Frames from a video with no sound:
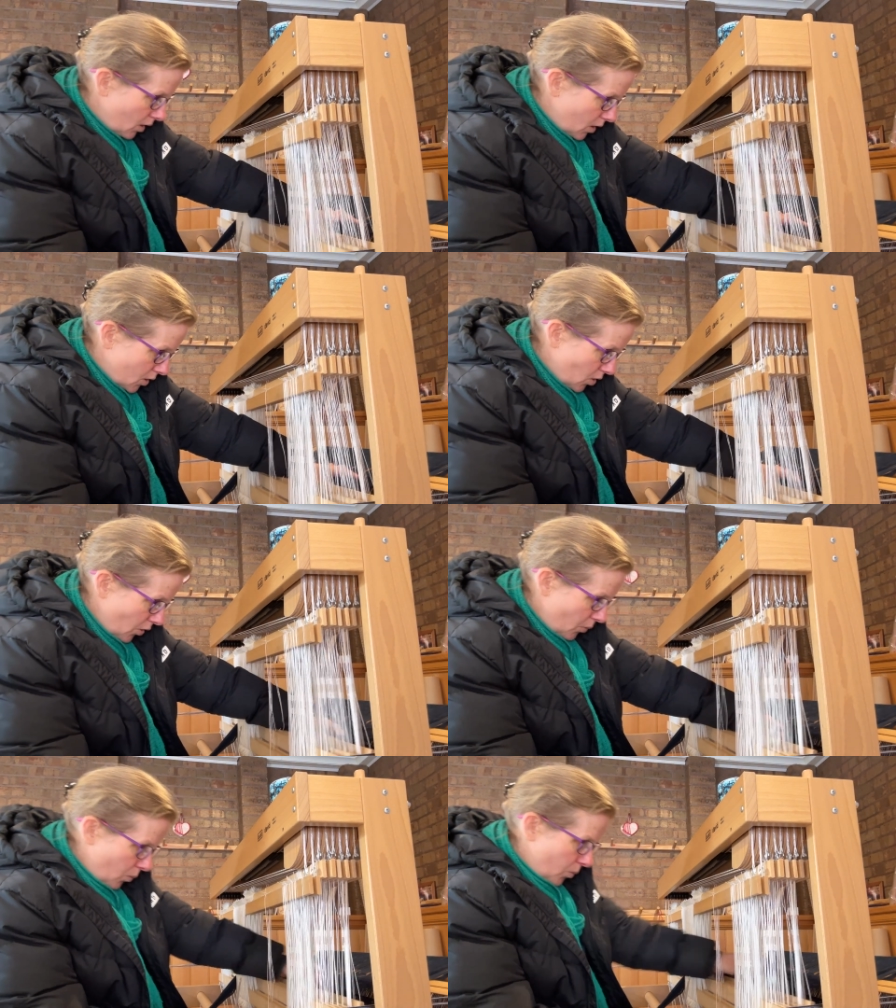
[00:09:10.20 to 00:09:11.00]

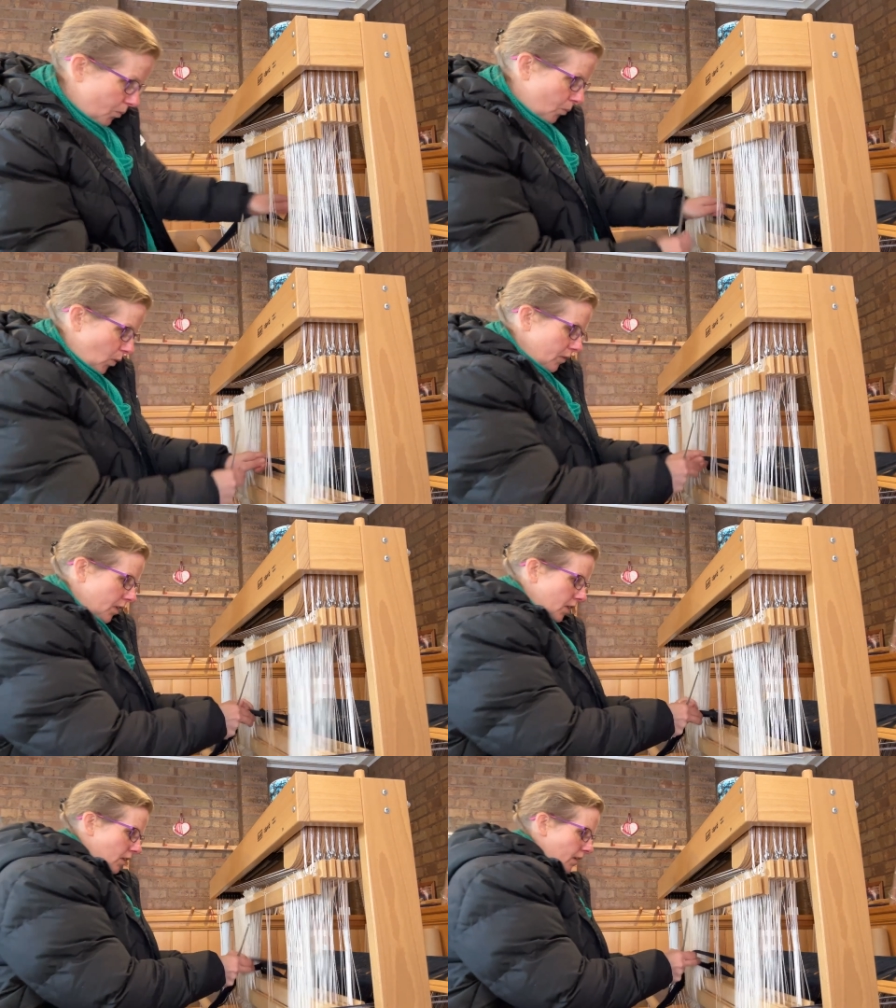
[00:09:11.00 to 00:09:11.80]
So one
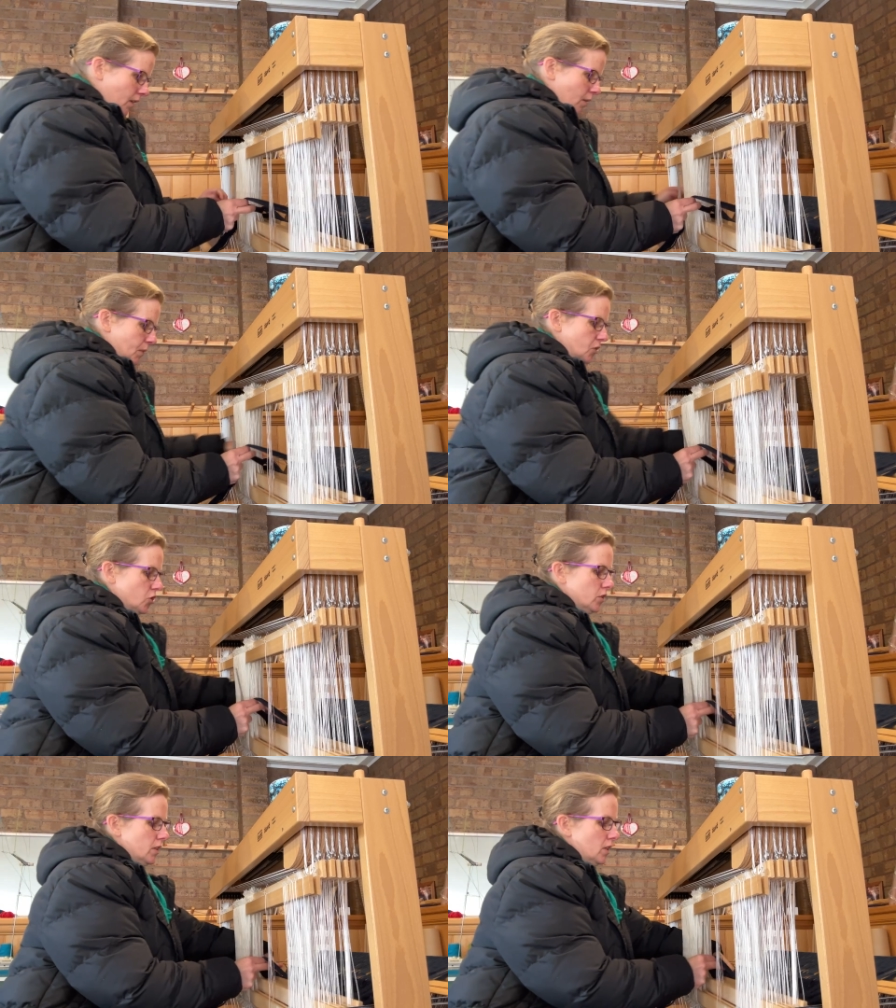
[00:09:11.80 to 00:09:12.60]
thing that I
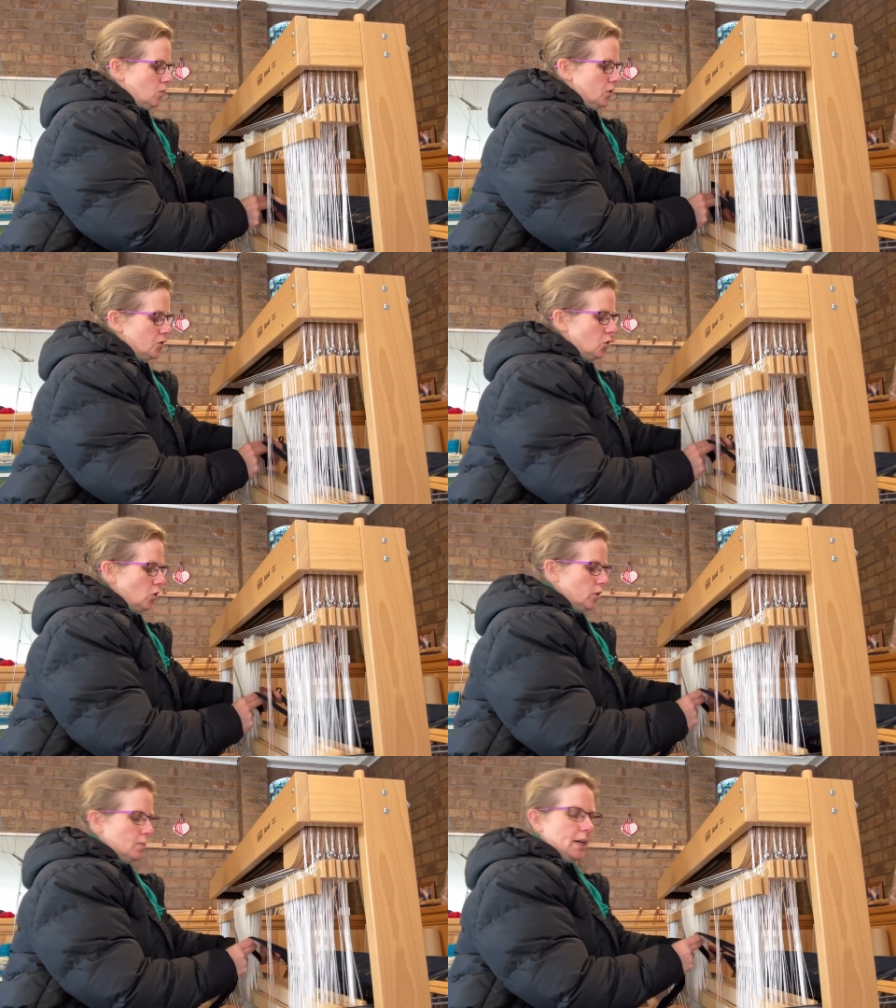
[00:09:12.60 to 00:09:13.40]
mentioned that I want to
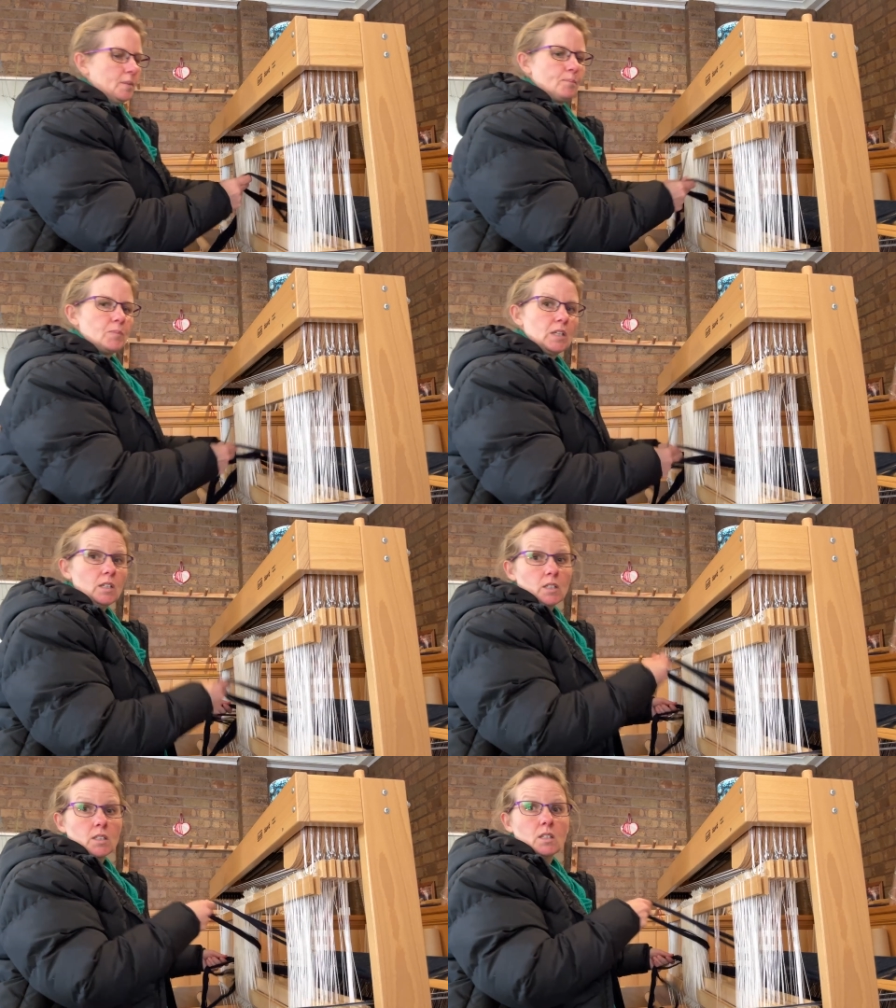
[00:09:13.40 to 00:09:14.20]
talk about
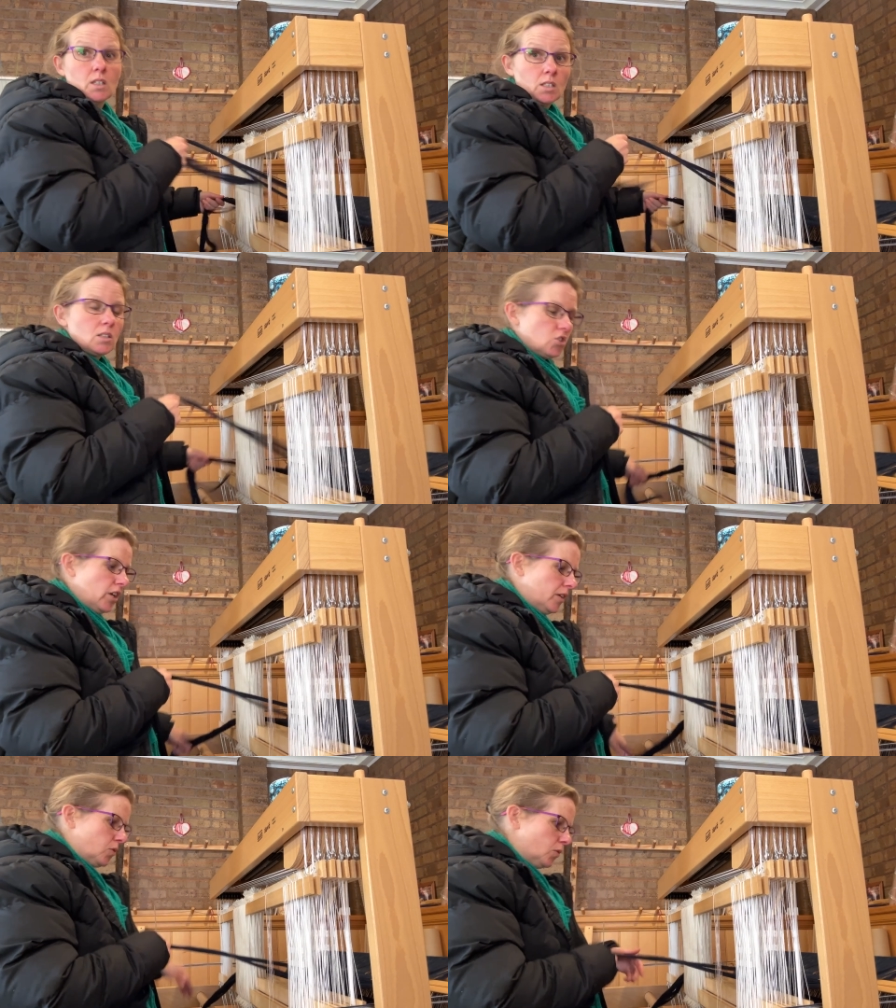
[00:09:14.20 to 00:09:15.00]
is this
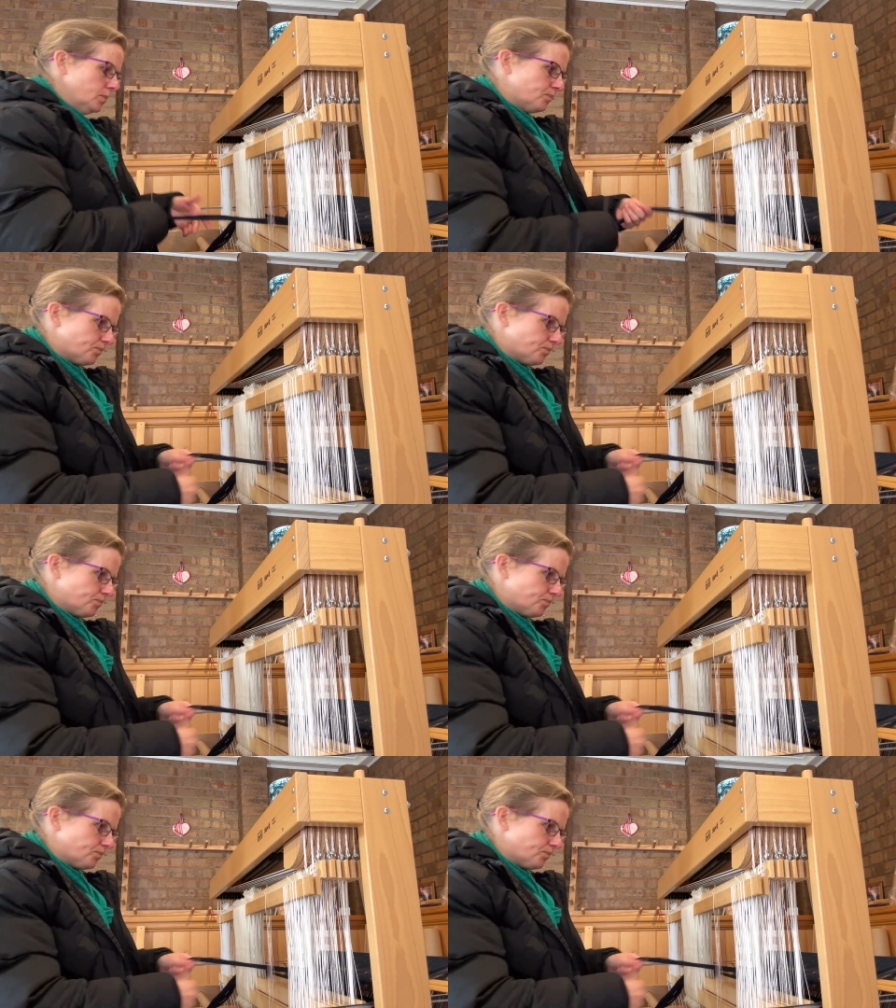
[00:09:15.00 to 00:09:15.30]
channel,